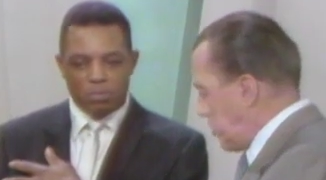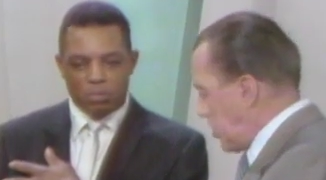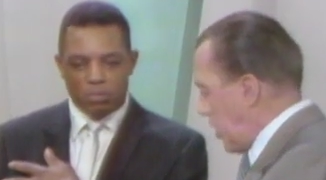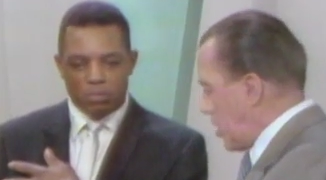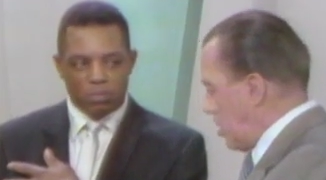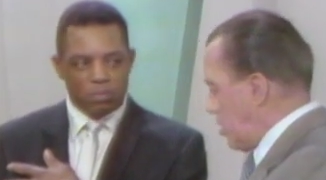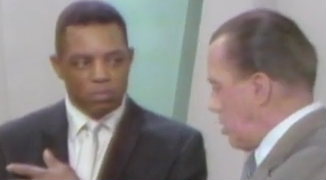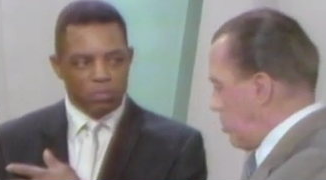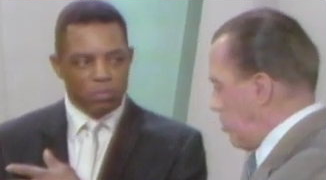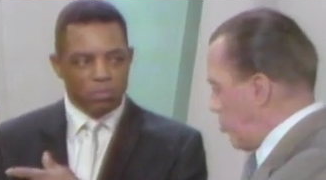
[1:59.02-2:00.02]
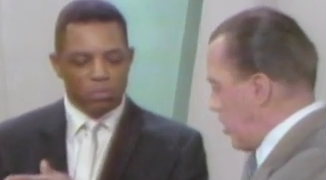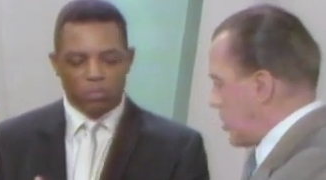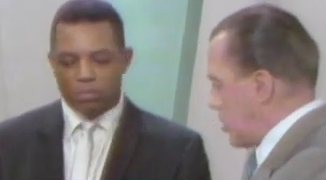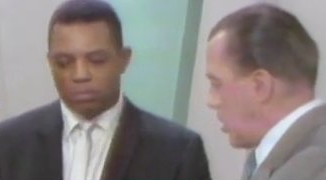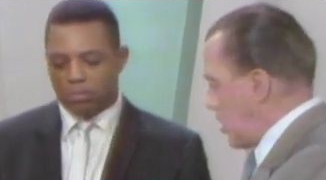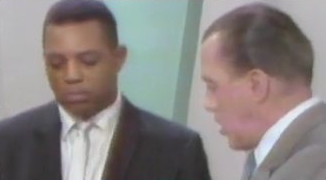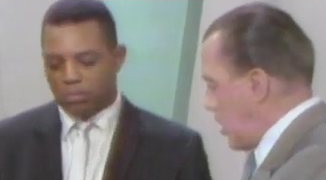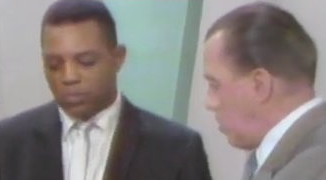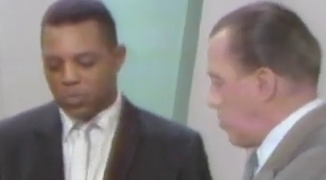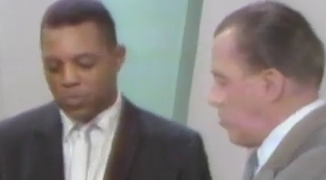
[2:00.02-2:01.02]
Speaker 1: taken the breaks as they
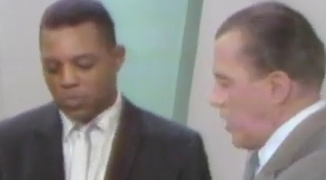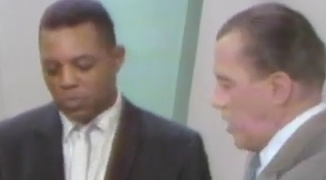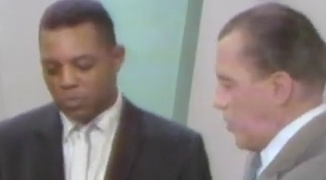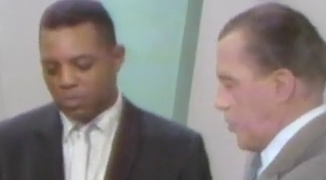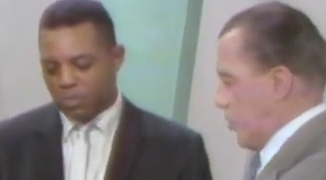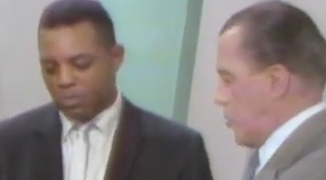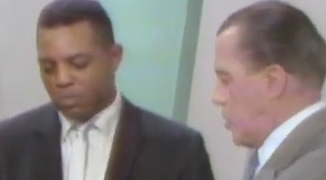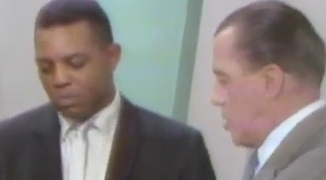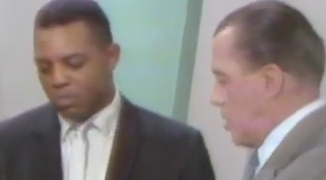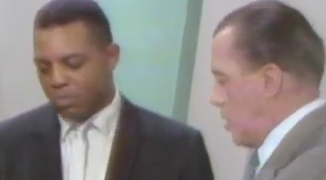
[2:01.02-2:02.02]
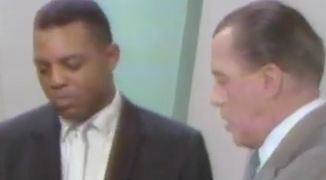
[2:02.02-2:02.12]
came, bad or good.